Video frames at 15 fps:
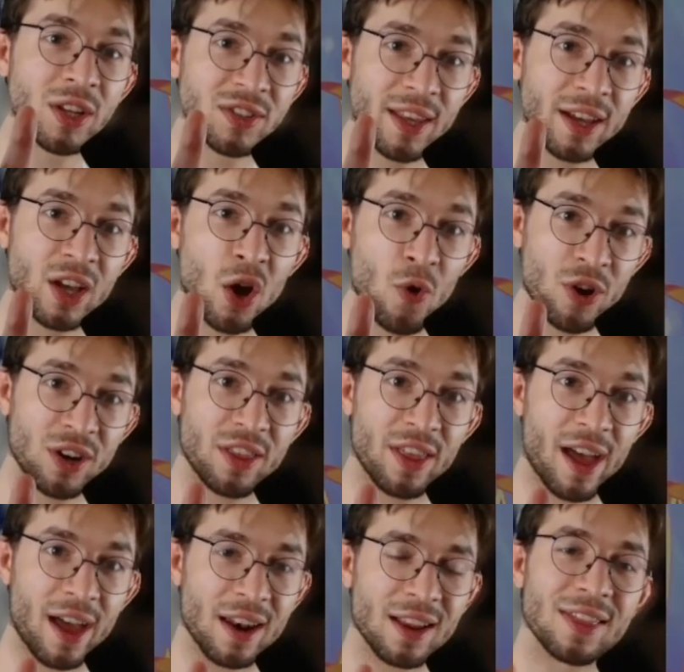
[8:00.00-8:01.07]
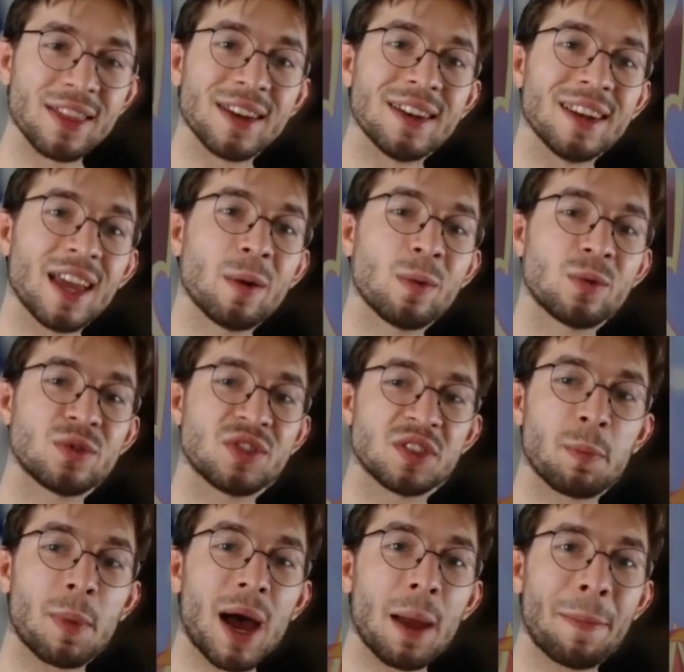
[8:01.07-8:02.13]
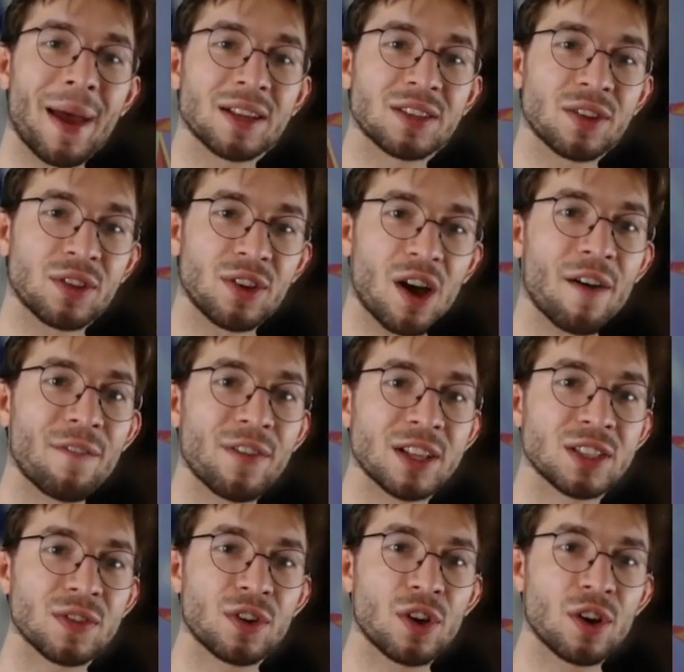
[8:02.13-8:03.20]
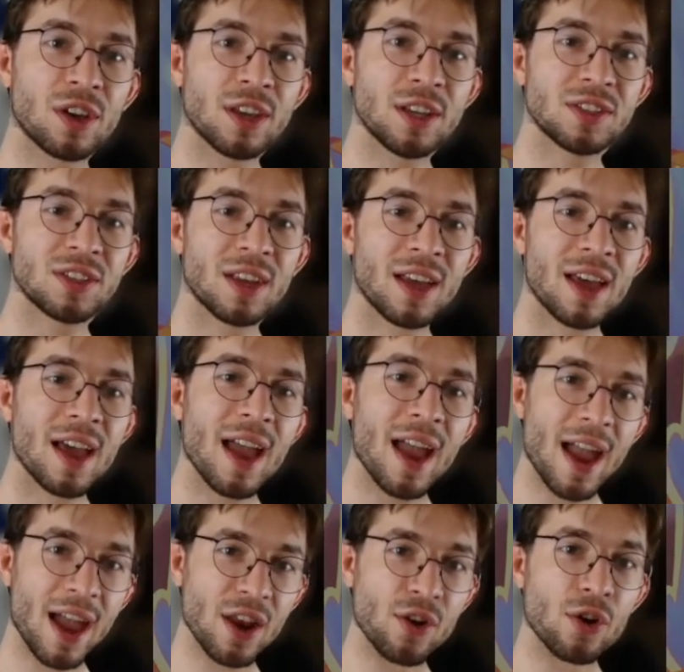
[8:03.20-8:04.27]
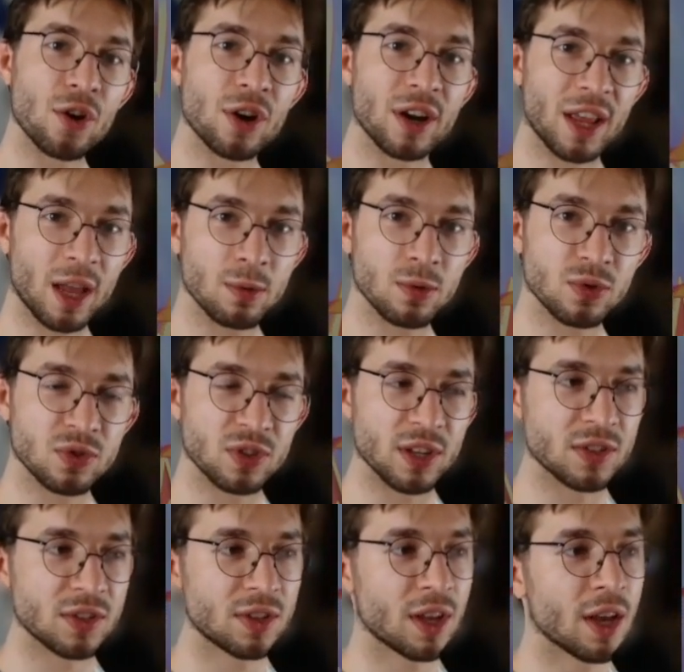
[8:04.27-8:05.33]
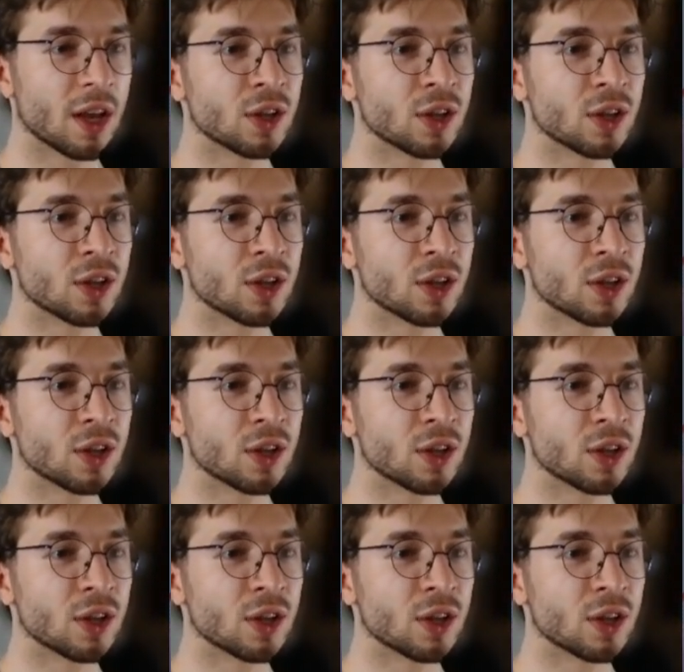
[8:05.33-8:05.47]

that go into that: the damage resist bypass on the offensive cookies and her damage resist.